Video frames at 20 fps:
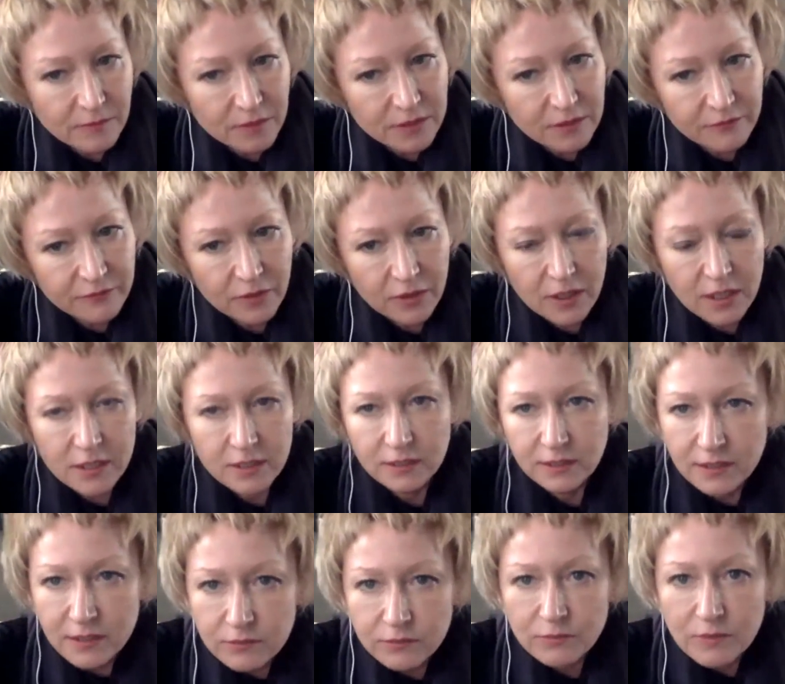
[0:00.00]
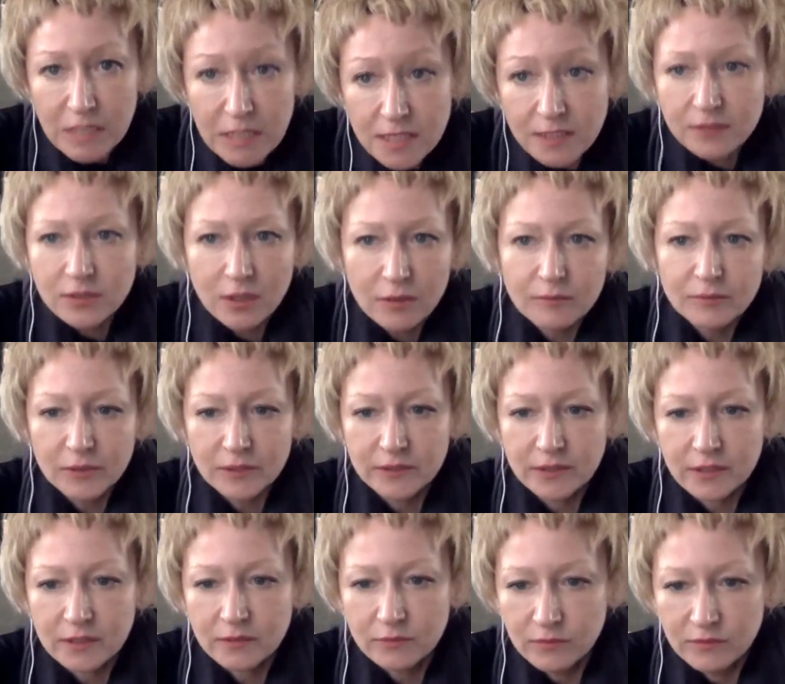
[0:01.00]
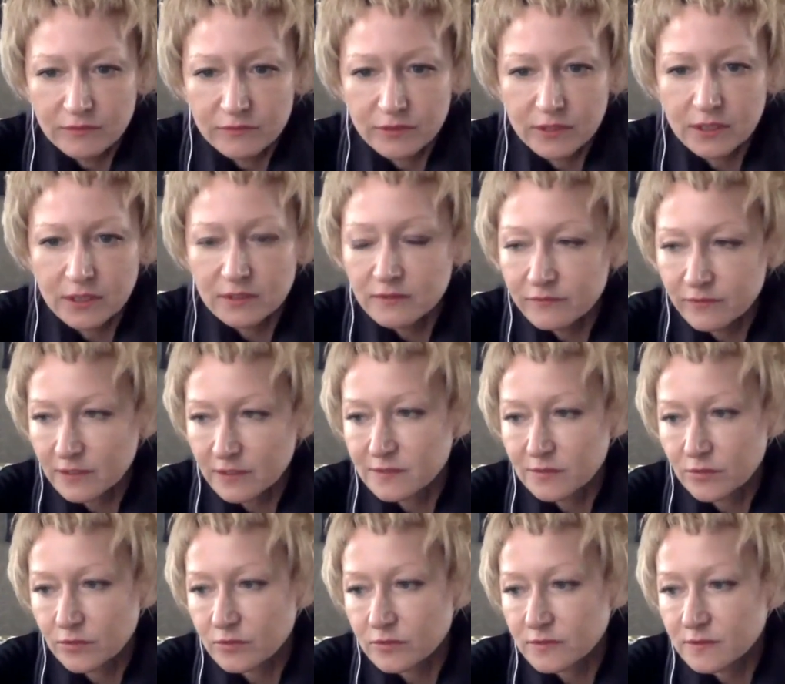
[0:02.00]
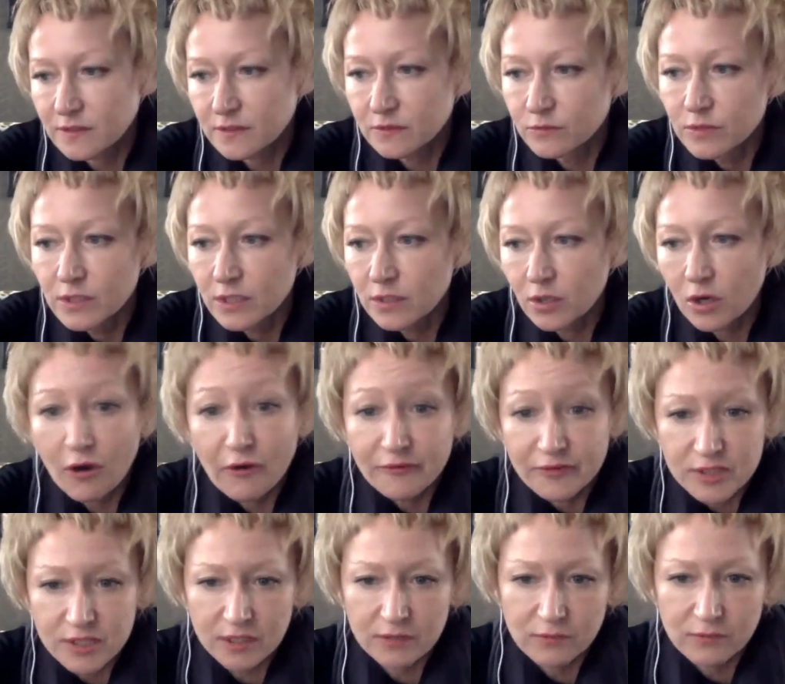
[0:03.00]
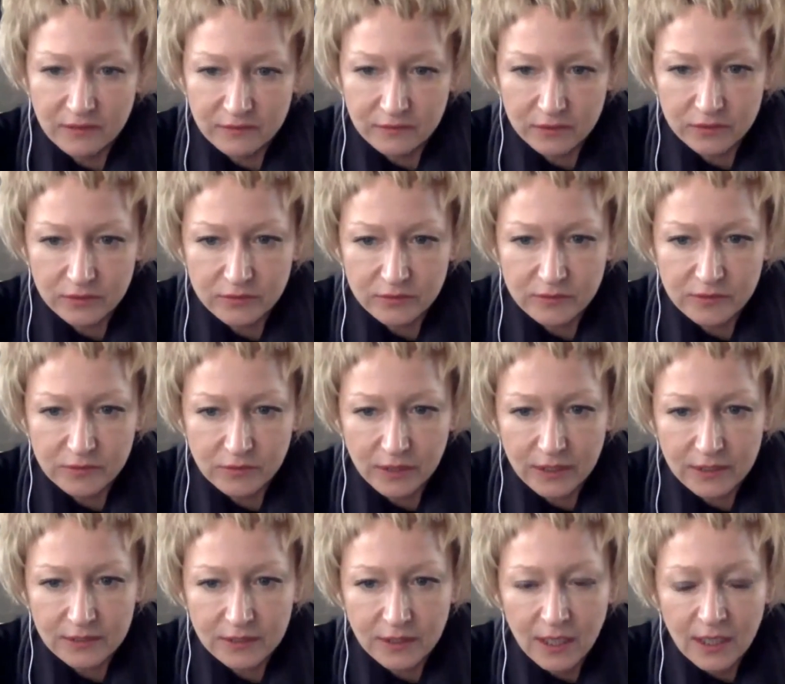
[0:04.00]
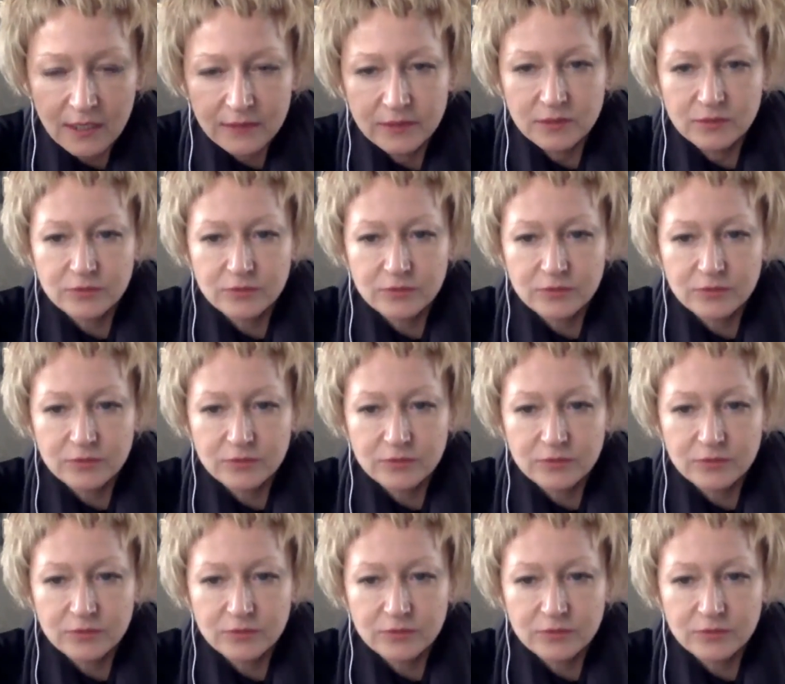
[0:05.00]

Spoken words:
But if you're a real company with real investors and real off-chain revenues, right, and